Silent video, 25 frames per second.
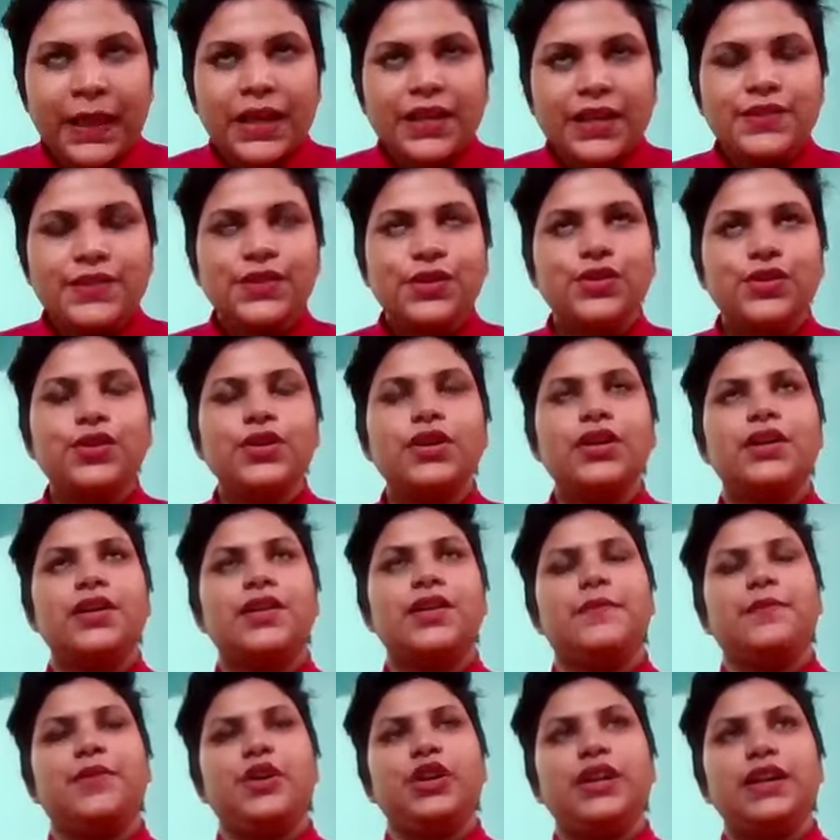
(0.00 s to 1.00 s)
So,
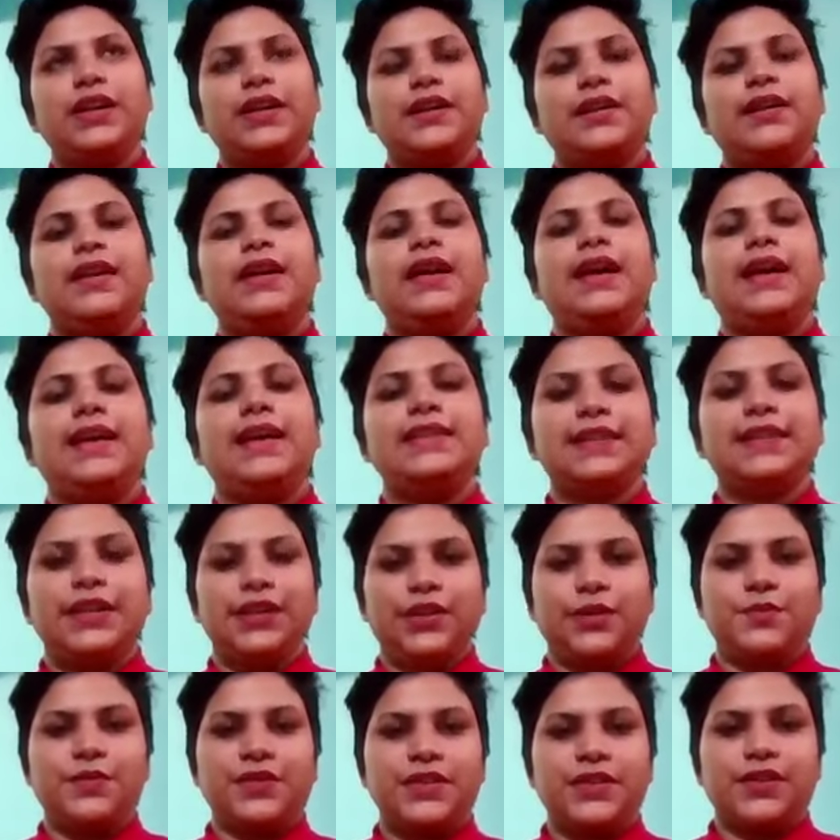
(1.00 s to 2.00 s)
Monica, as I
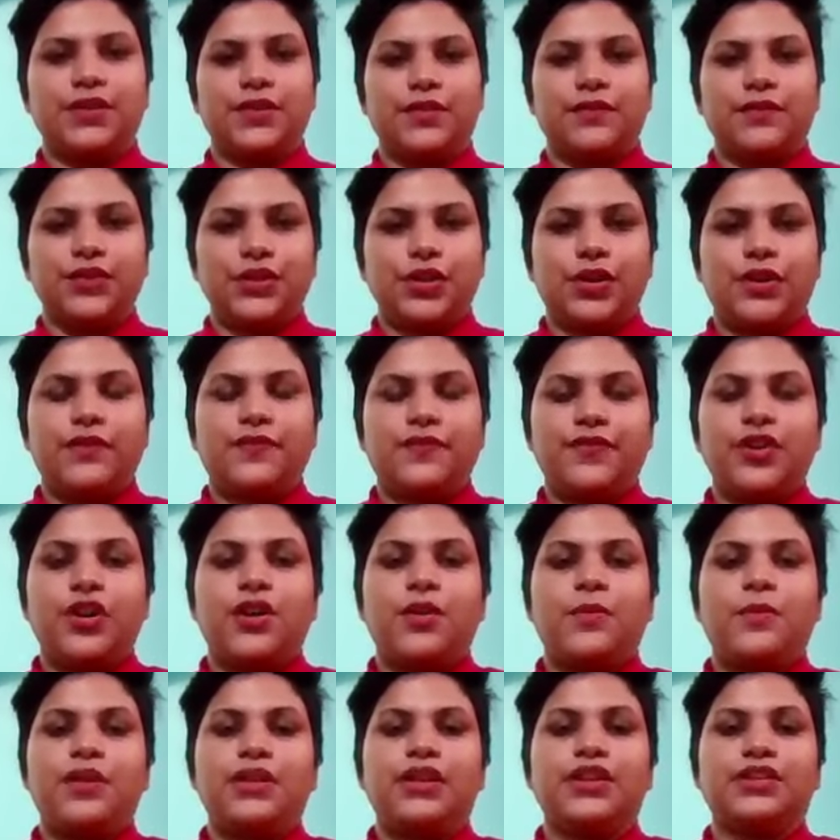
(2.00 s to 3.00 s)
observe, you're
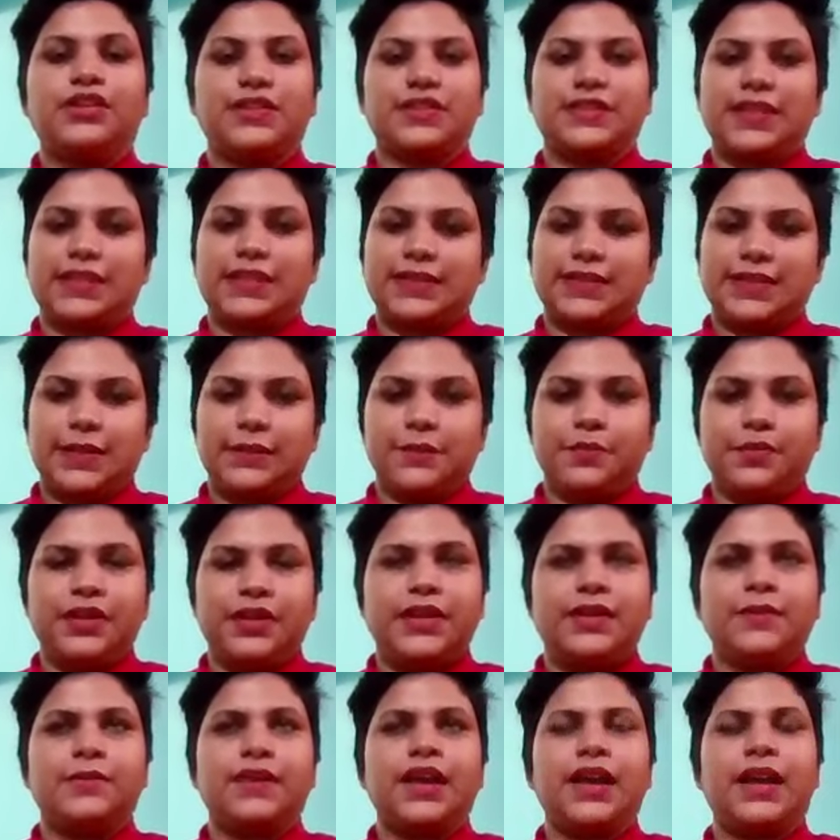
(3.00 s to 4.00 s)
from a logistics
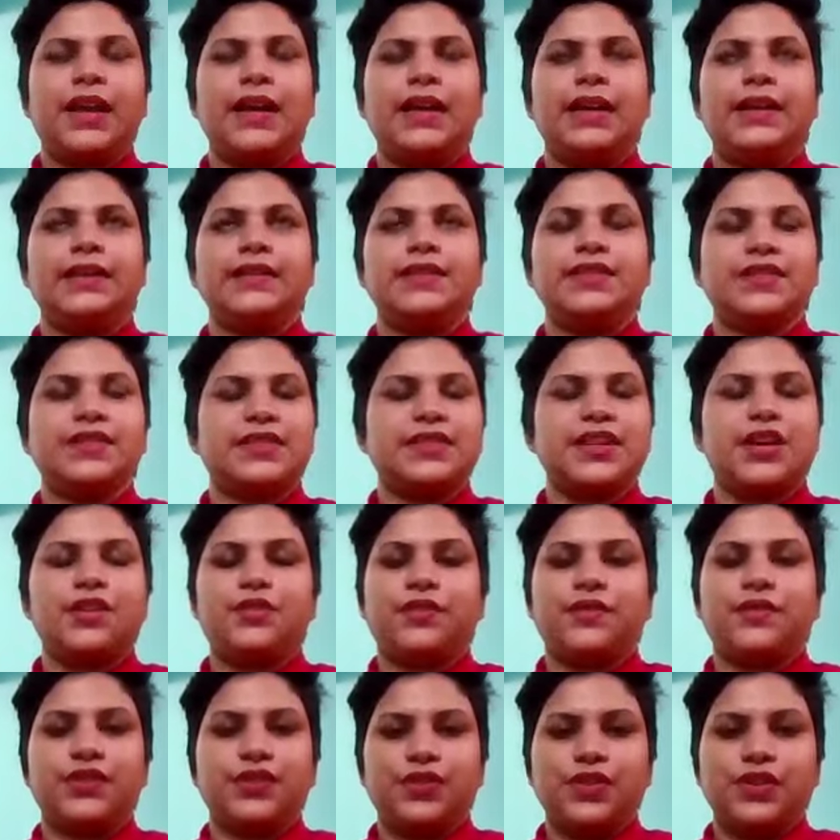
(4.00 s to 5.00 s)
company, and just out
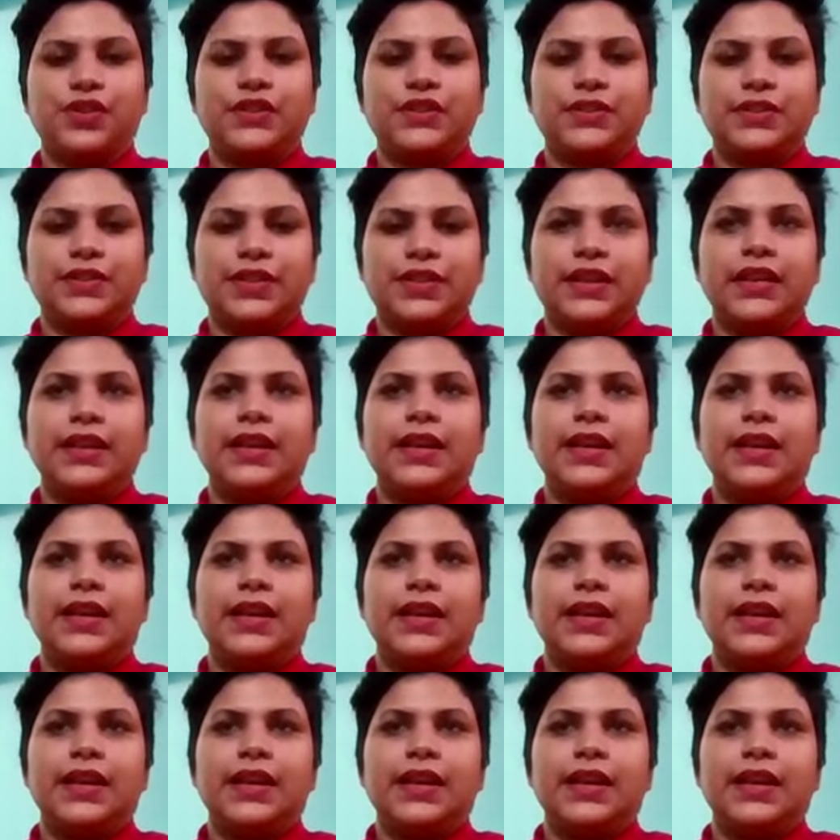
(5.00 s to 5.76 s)
of curiosity,